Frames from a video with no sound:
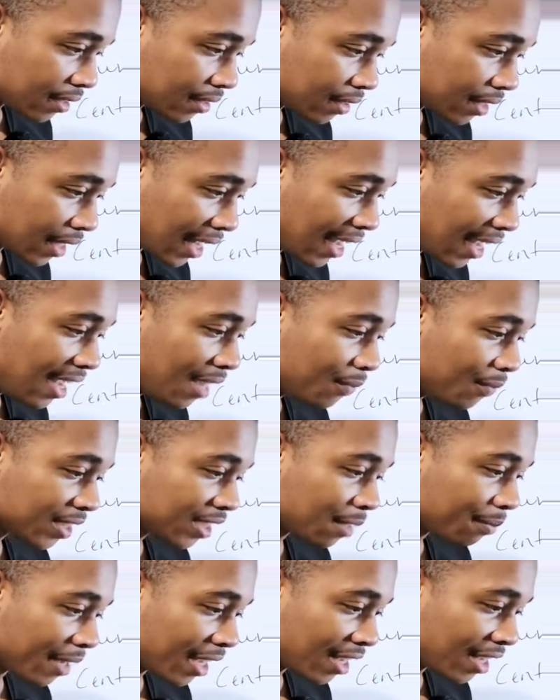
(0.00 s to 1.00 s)
Hey, what's
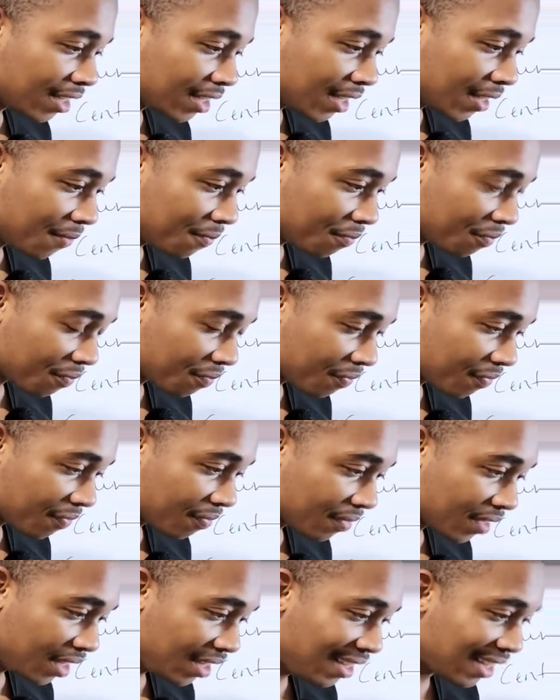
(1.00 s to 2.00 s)
up, Elliot?
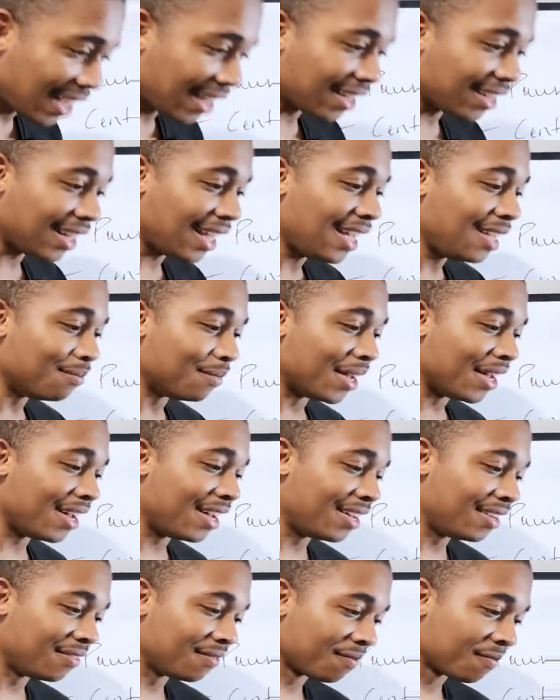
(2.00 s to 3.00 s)
You kind of late,
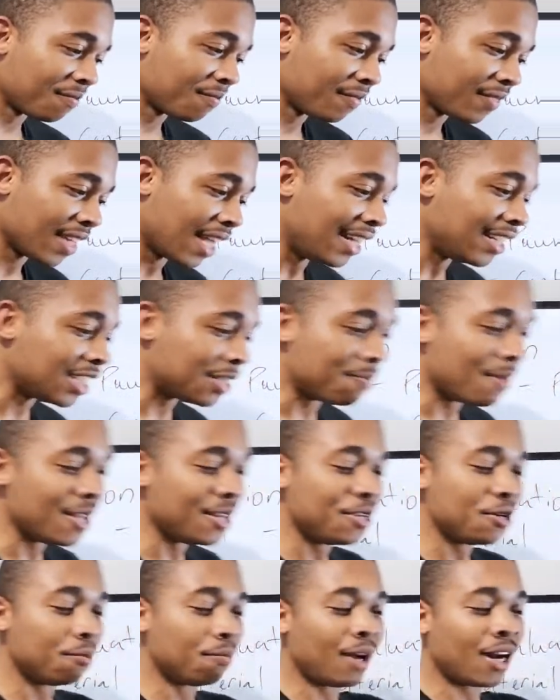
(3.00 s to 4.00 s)
man. I just made
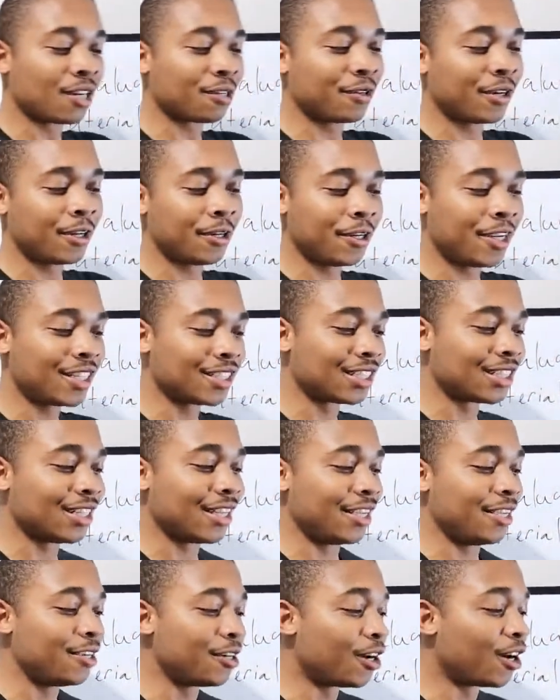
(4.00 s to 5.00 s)
you a moderator yesterday.
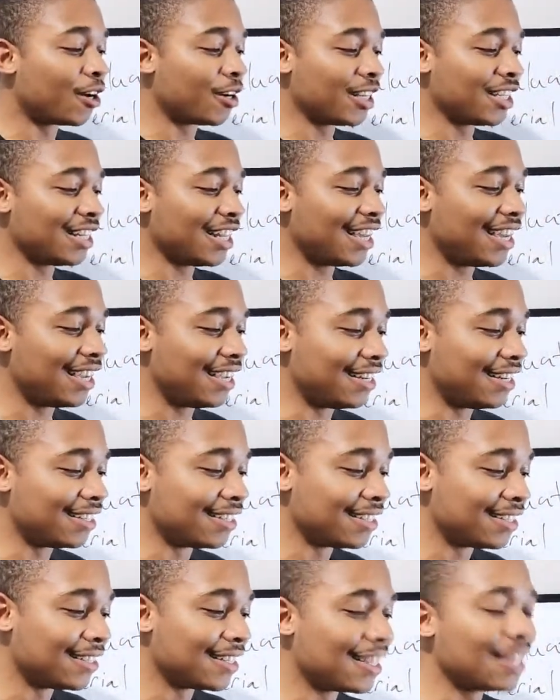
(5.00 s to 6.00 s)
You're already late.
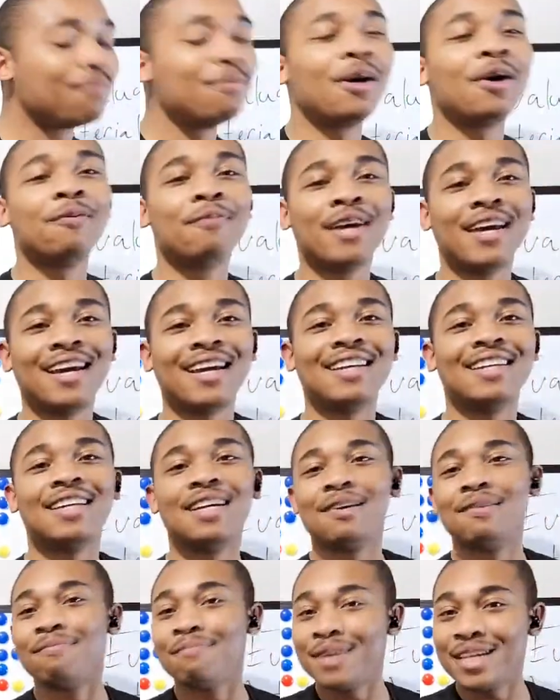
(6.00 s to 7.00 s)
Come on,
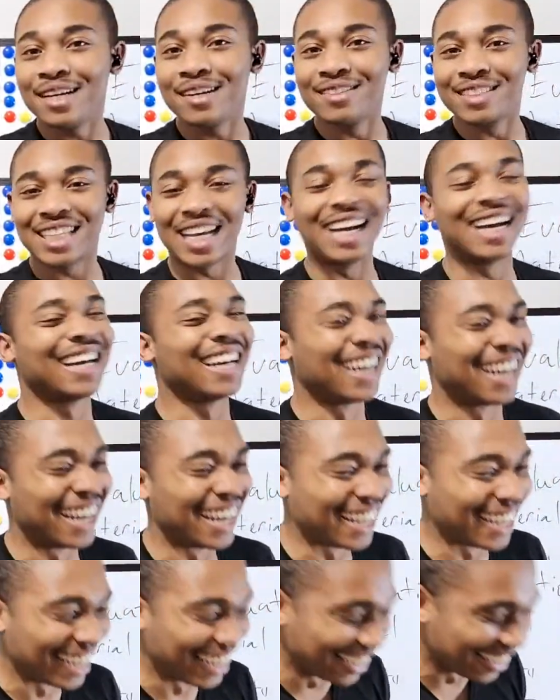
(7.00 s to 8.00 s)
man. Be on
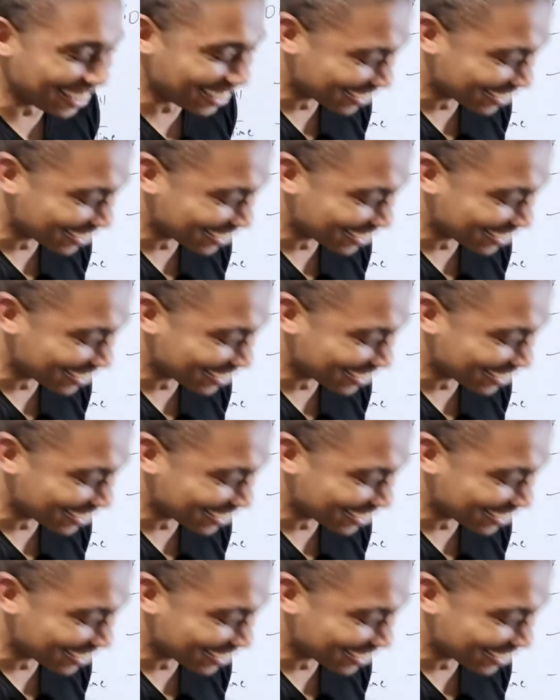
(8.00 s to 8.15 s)
time.